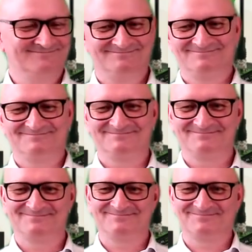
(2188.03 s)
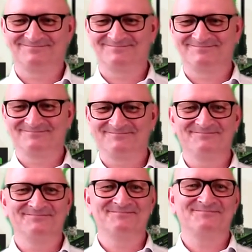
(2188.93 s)

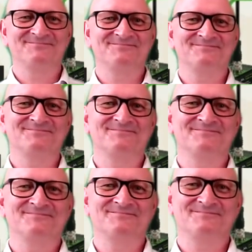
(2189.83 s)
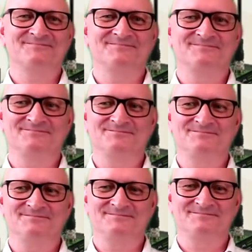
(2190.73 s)

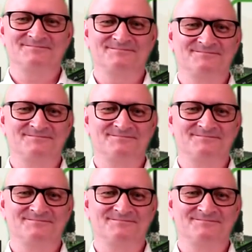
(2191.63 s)
This person isn't speaking.